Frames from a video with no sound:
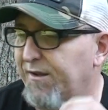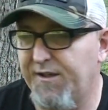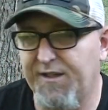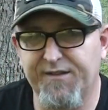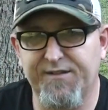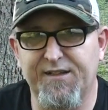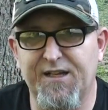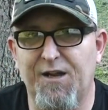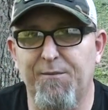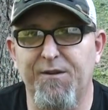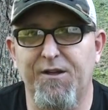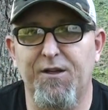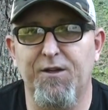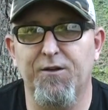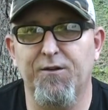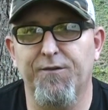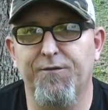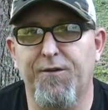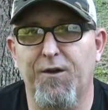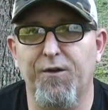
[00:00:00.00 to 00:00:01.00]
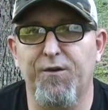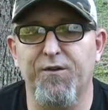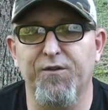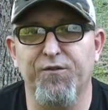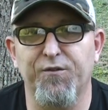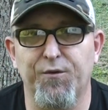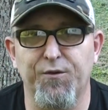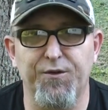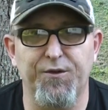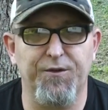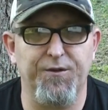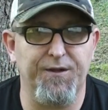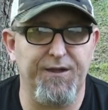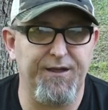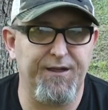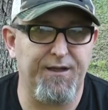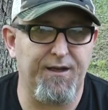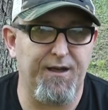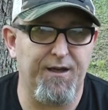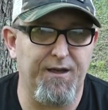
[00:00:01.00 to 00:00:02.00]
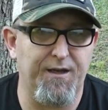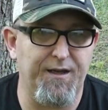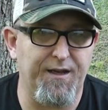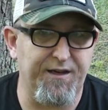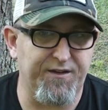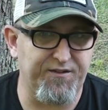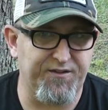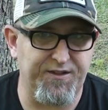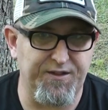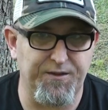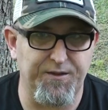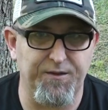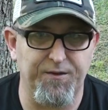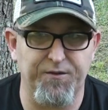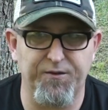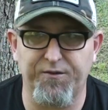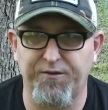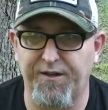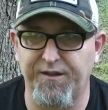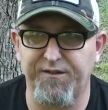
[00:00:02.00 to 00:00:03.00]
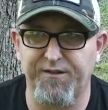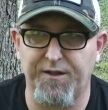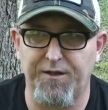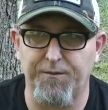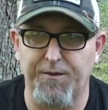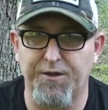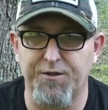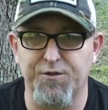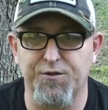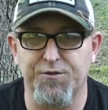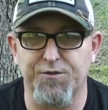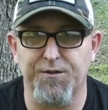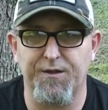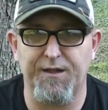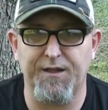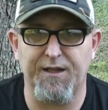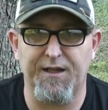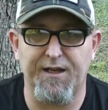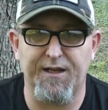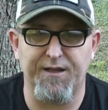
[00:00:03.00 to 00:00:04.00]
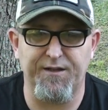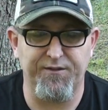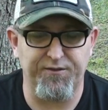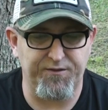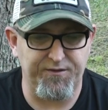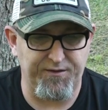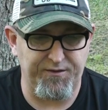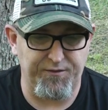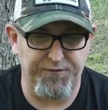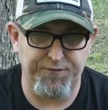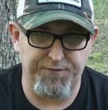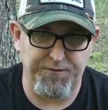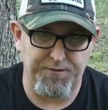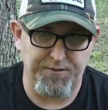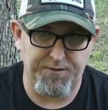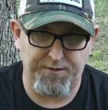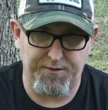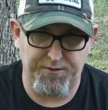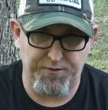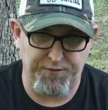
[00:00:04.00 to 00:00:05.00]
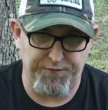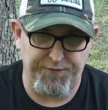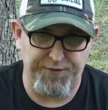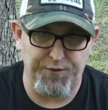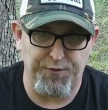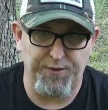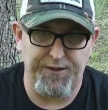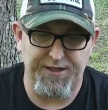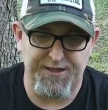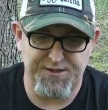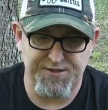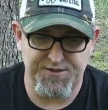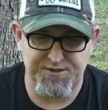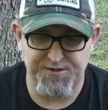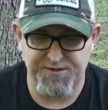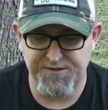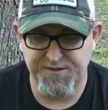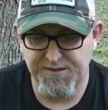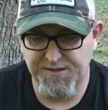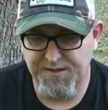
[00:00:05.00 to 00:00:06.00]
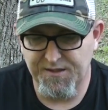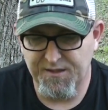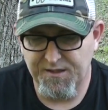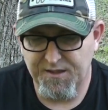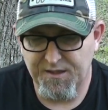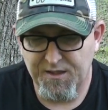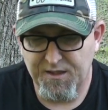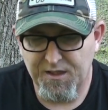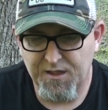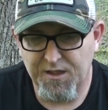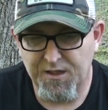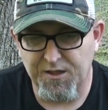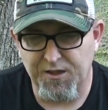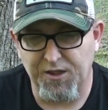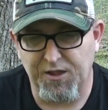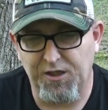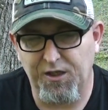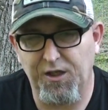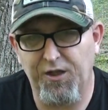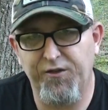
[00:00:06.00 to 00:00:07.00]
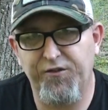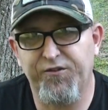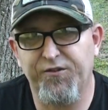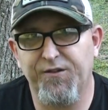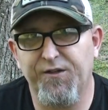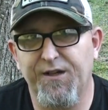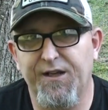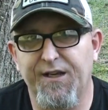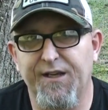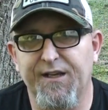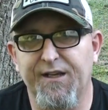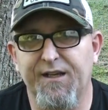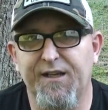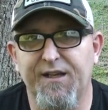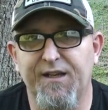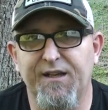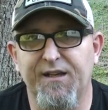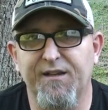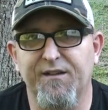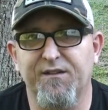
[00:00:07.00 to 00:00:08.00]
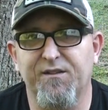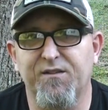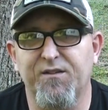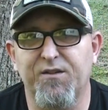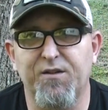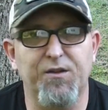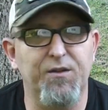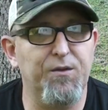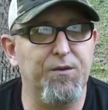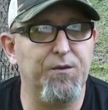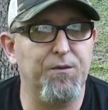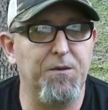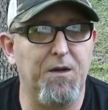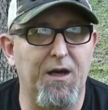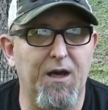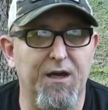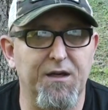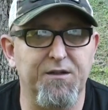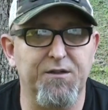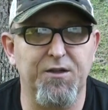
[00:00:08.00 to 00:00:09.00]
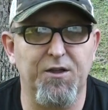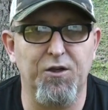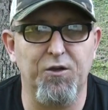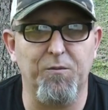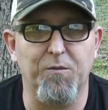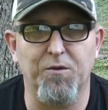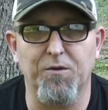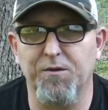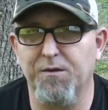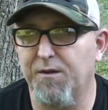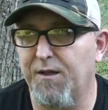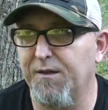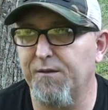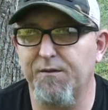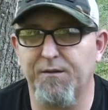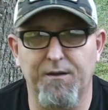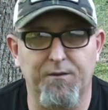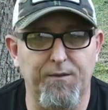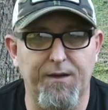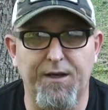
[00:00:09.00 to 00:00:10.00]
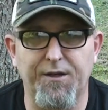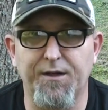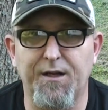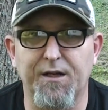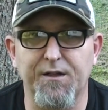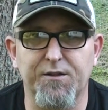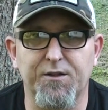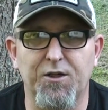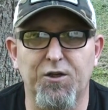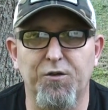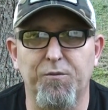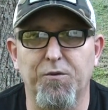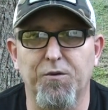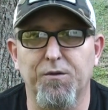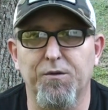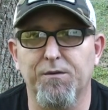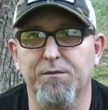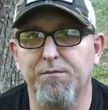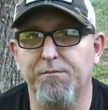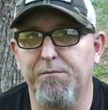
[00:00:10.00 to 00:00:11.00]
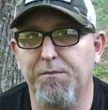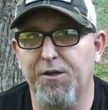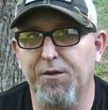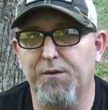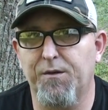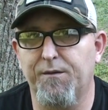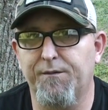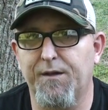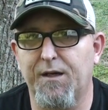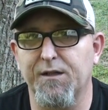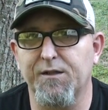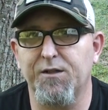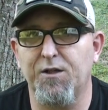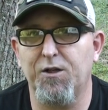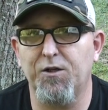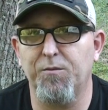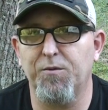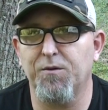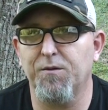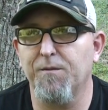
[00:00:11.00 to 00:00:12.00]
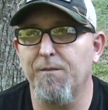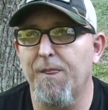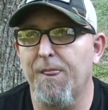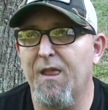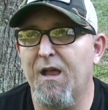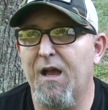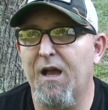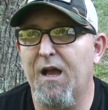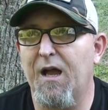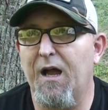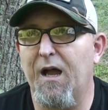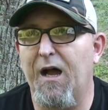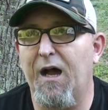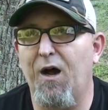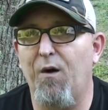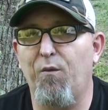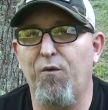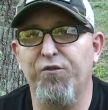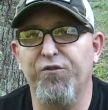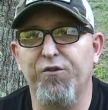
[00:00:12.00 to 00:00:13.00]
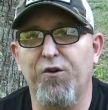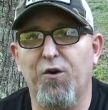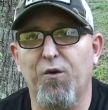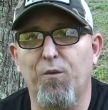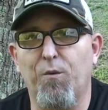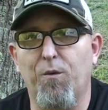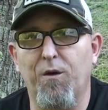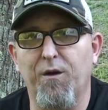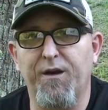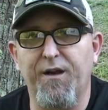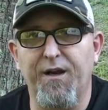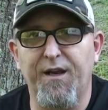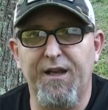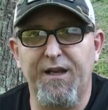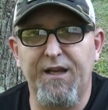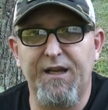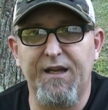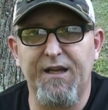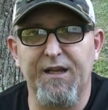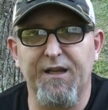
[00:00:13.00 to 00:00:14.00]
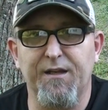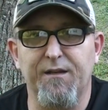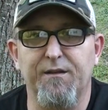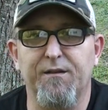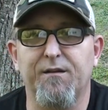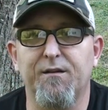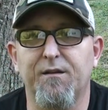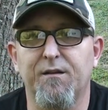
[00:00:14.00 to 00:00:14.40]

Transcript: this time of year, focus on your exteriors, like say around your tree lines and your field edges. The closer it gets to October, like around October, middle of October, I will start working in